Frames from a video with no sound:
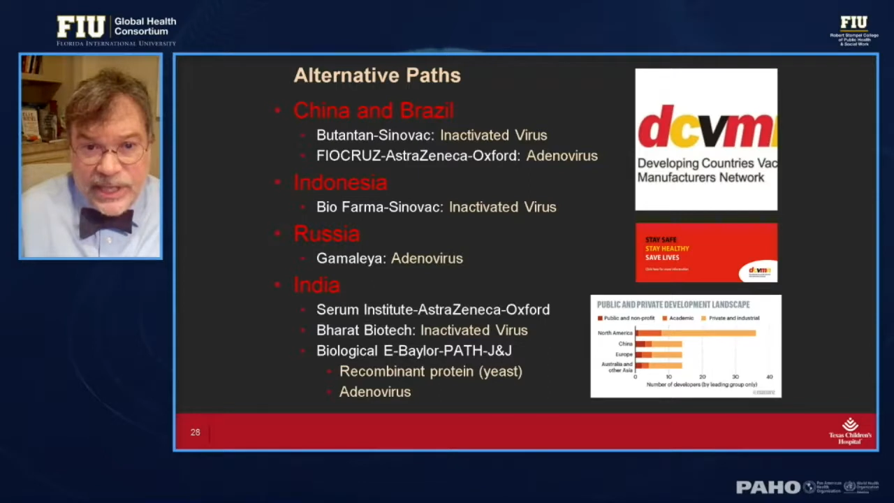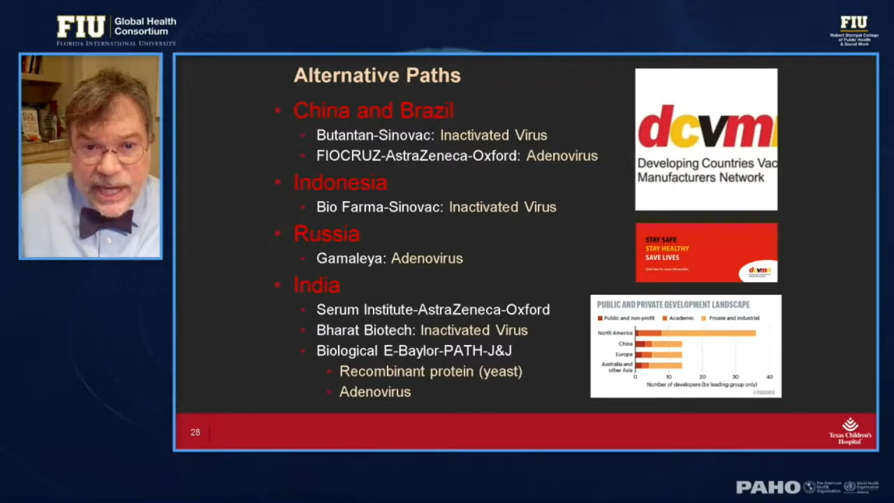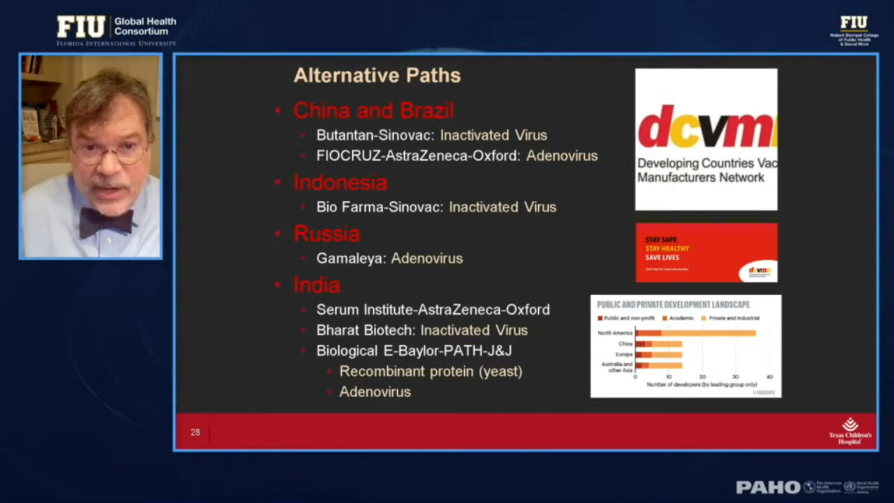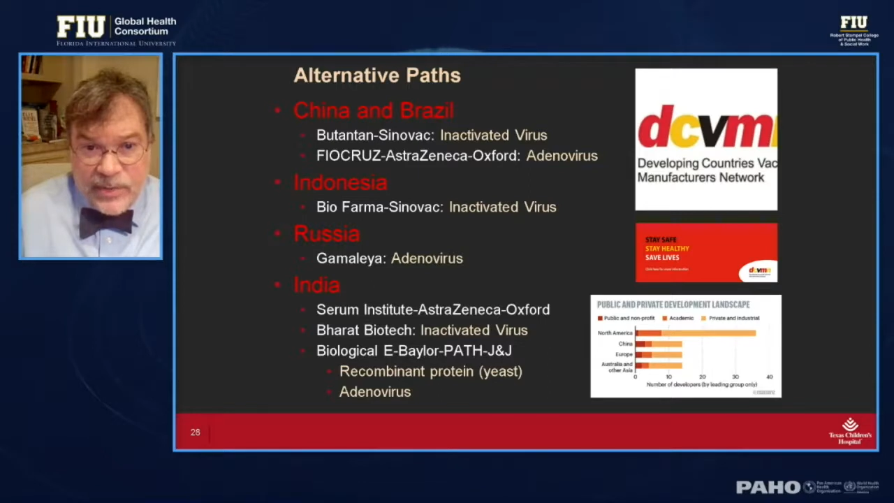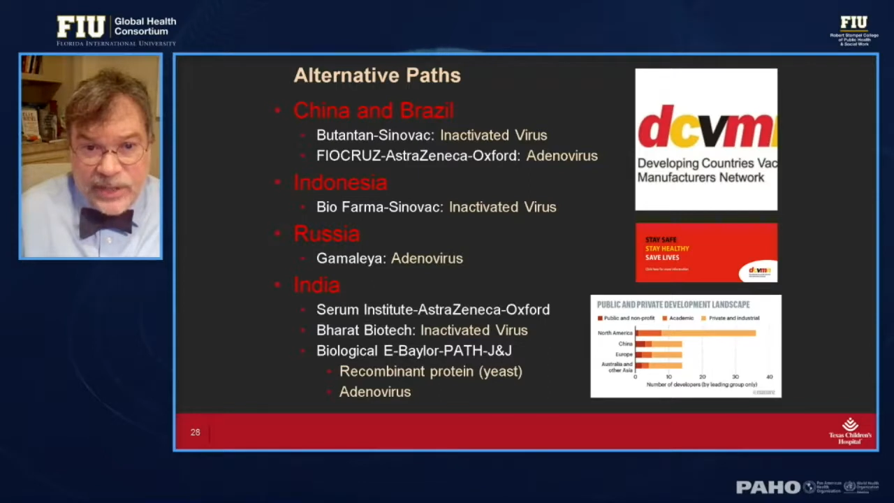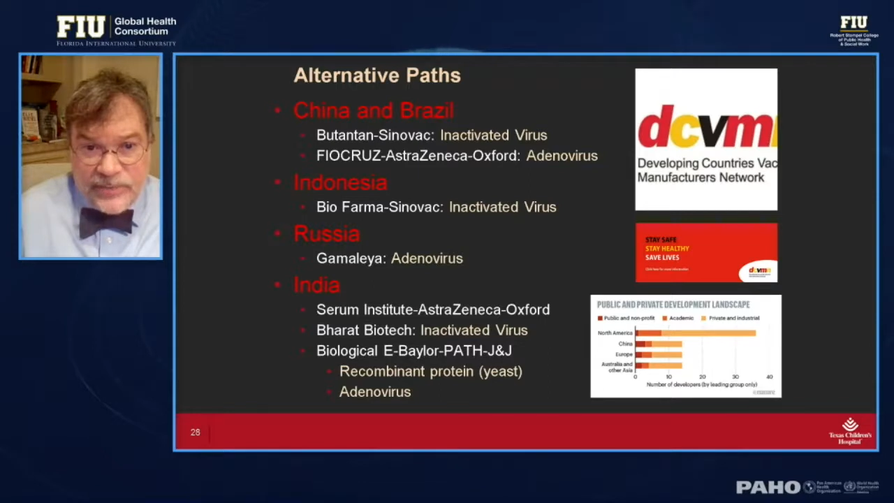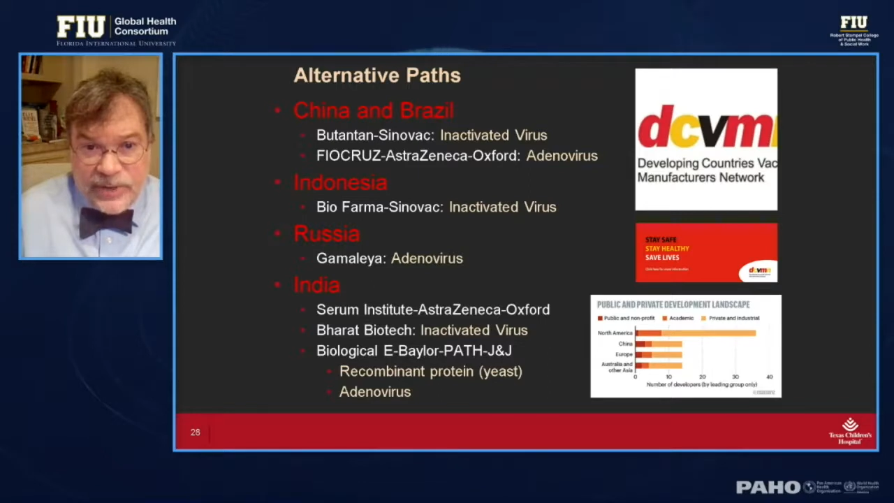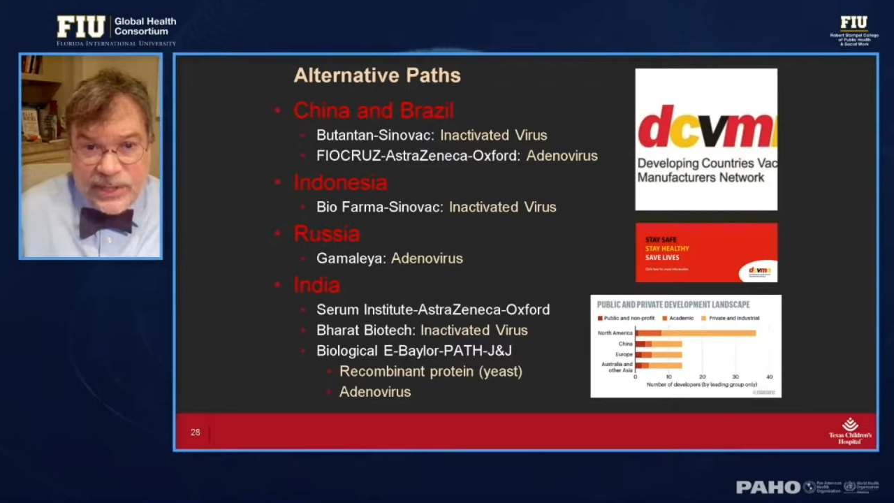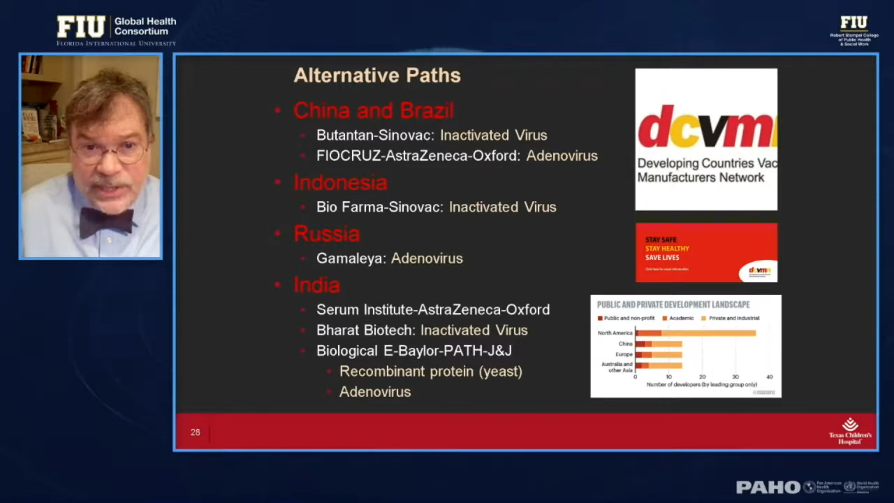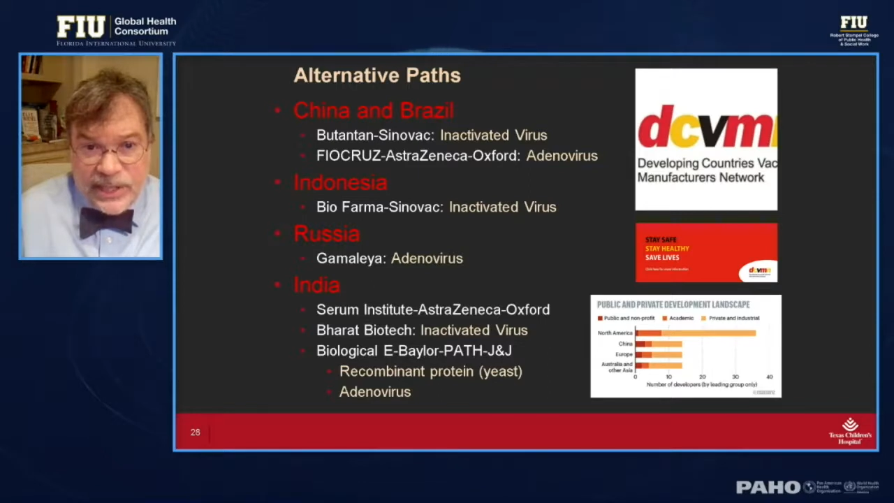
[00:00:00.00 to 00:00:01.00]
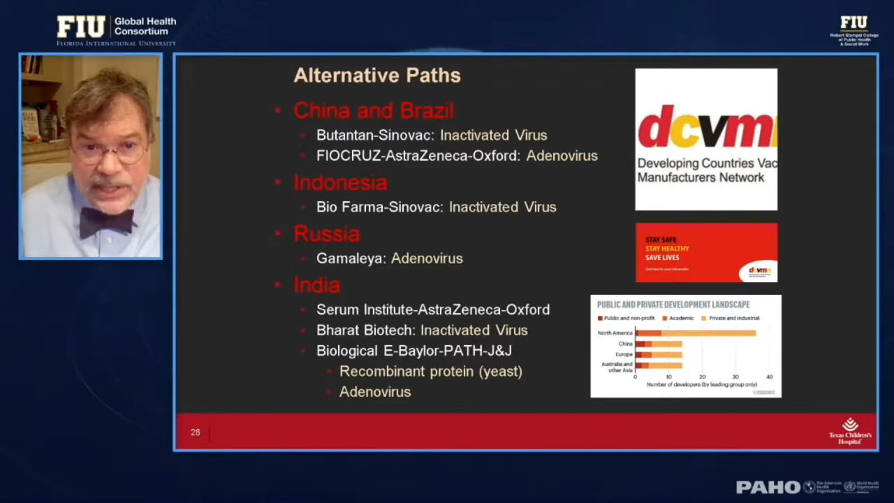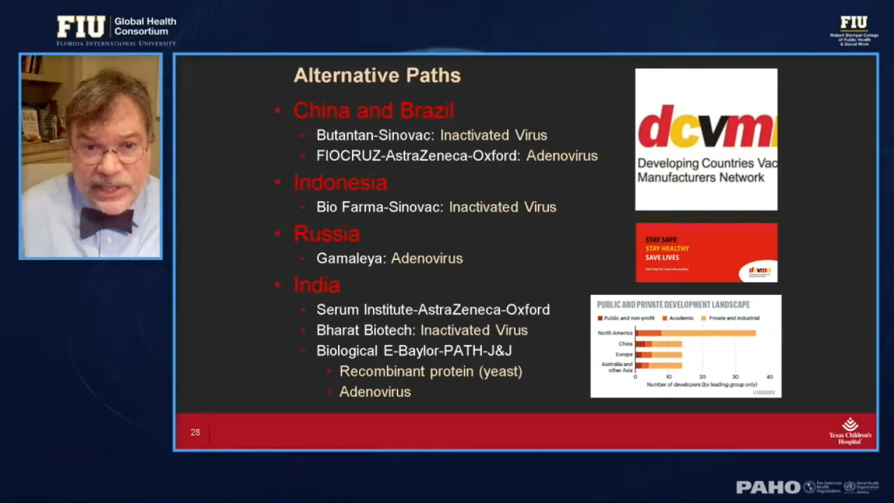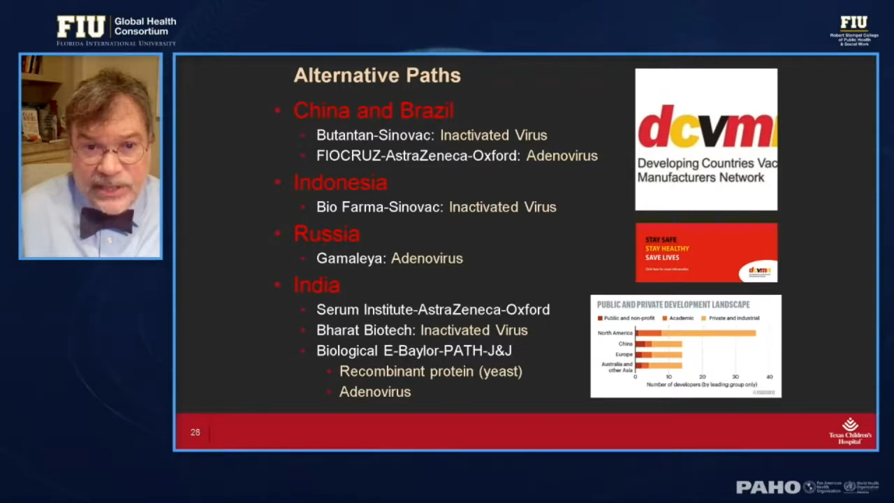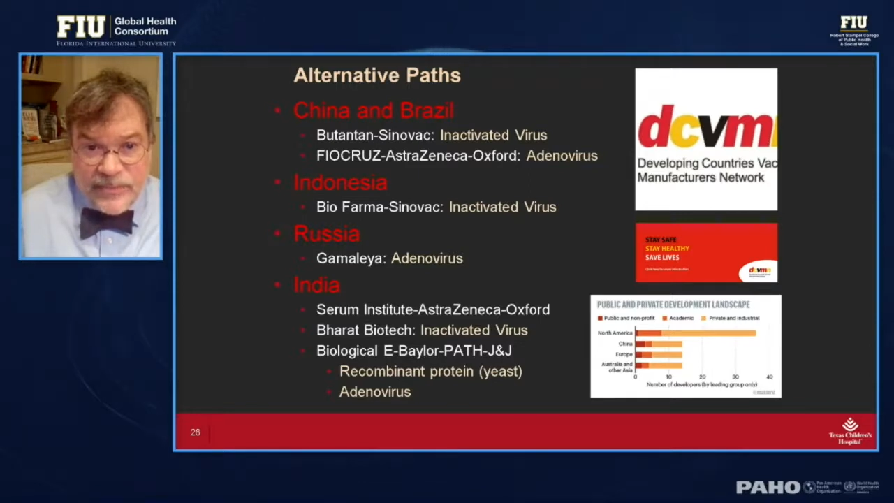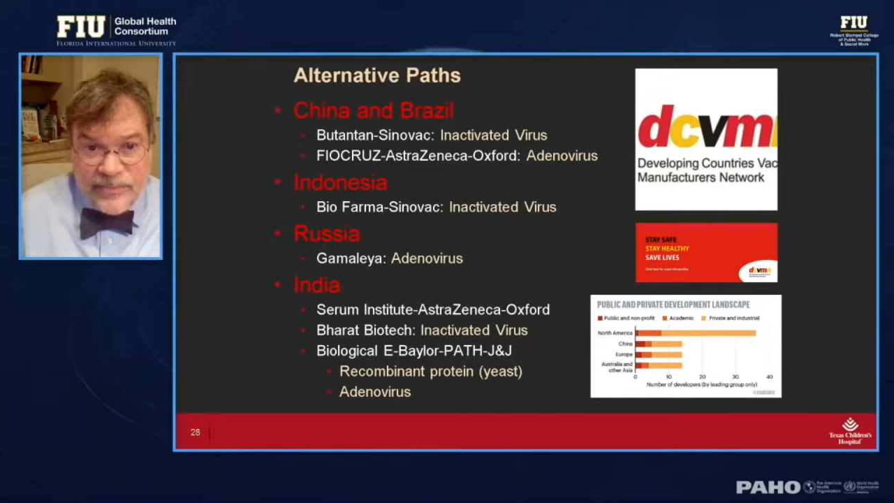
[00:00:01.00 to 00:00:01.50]
now is, for
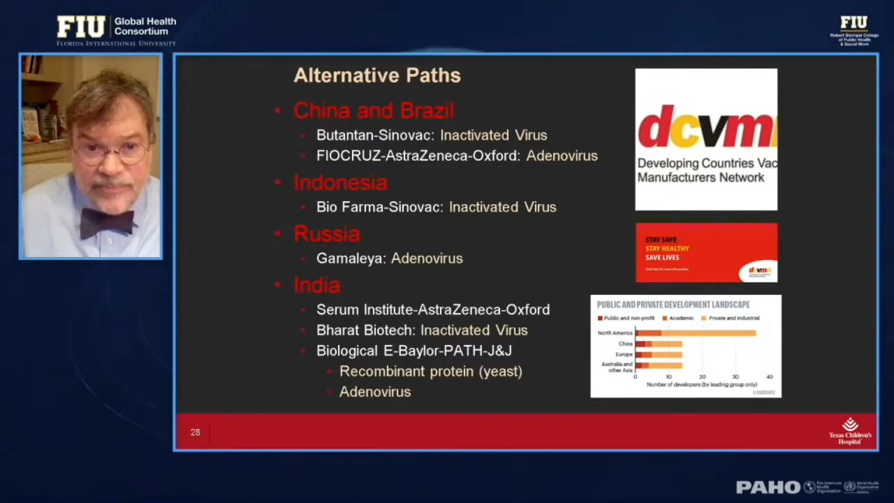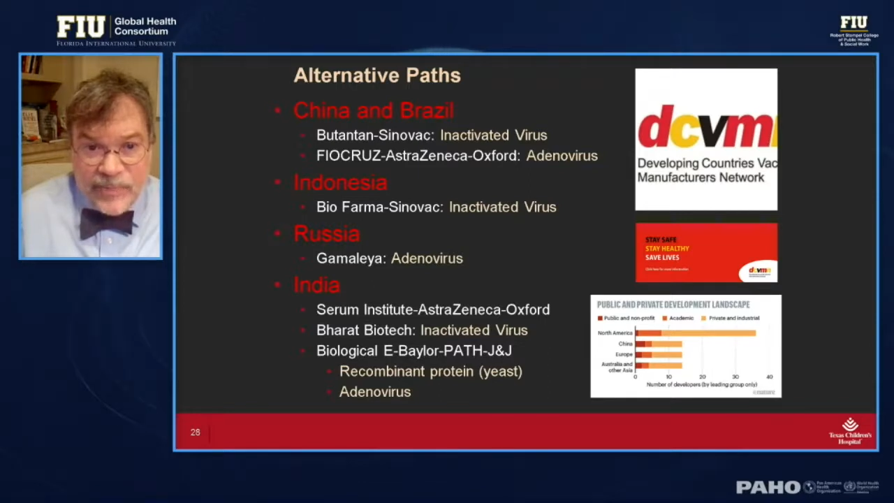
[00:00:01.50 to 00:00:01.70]
instance,